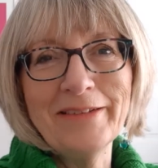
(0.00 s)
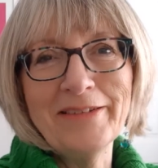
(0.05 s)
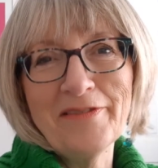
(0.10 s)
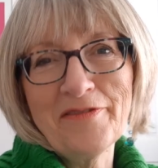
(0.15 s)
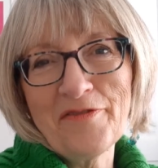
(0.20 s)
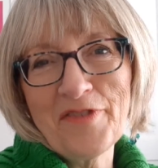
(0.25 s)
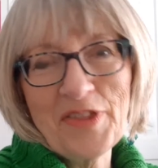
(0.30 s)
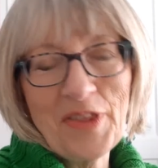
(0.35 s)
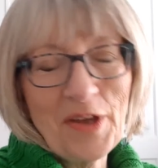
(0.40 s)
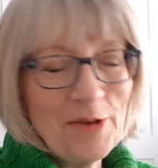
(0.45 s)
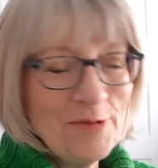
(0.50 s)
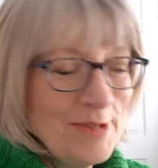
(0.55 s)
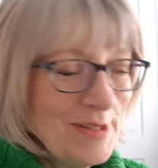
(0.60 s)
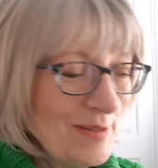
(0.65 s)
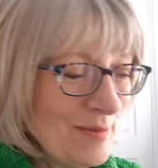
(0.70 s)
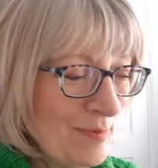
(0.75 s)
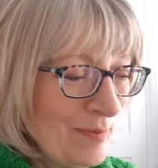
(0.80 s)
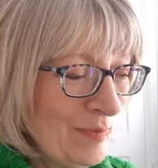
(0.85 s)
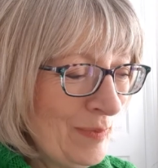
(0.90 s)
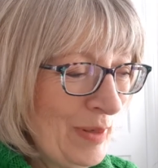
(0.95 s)
for
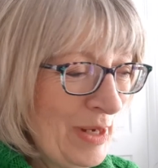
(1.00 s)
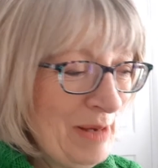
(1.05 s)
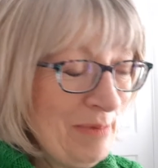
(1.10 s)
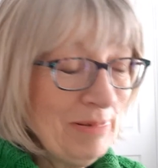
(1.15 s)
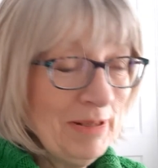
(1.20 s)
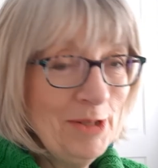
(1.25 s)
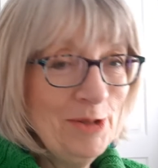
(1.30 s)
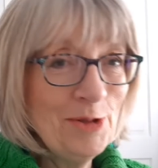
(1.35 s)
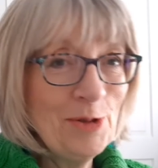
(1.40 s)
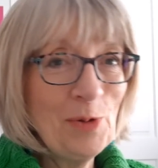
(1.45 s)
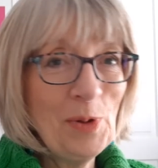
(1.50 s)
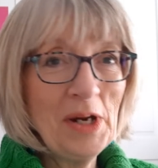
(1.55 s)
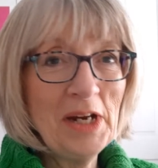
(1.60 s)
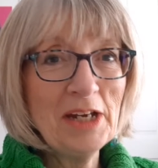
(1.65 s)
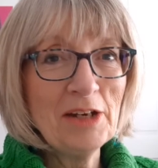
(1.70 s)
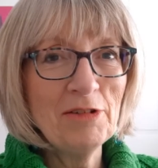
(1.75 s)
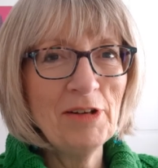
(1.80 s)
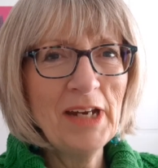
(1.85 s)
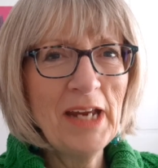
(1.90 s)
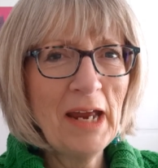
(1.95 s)
those people who are
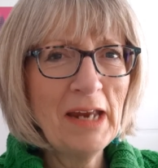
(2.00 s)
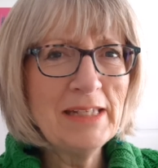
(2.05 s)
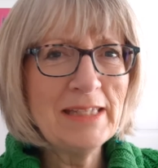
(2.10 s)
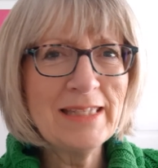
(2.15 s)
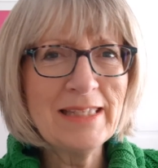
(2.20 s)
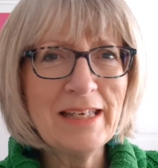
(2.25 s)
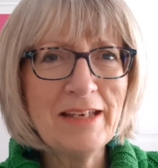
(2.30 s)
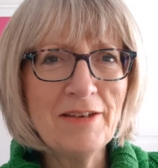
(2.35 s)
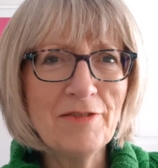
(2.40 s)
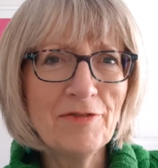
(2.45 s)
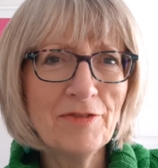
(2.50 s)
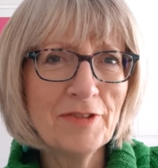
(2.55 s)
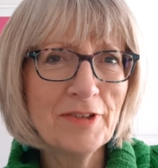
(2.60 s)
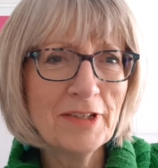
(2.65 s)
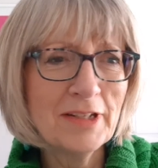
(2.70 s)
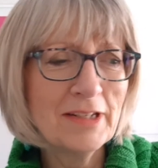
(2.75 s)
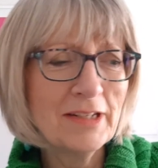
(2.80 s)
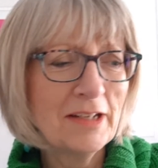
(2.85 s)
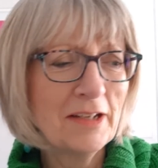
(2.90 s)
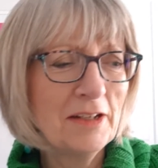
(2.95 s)
quite creative,
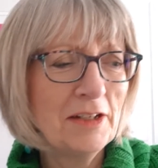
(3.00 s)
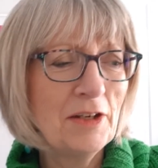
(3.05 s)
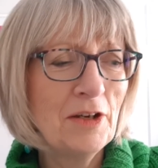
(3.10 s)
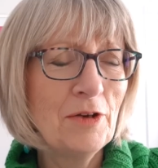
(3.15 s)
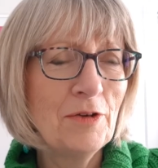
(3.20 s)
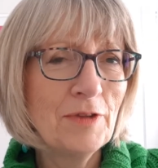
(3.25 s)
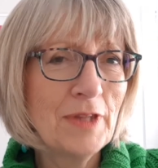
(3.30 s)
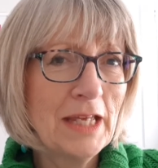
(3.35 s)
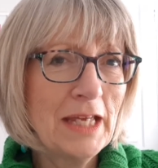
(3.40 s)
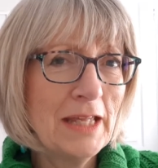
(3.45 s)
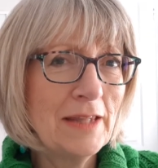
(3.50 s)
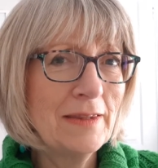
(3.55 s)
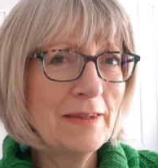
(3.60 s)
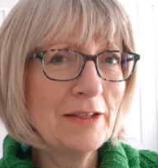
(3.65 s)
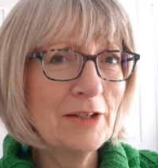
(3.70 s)
and I know they're the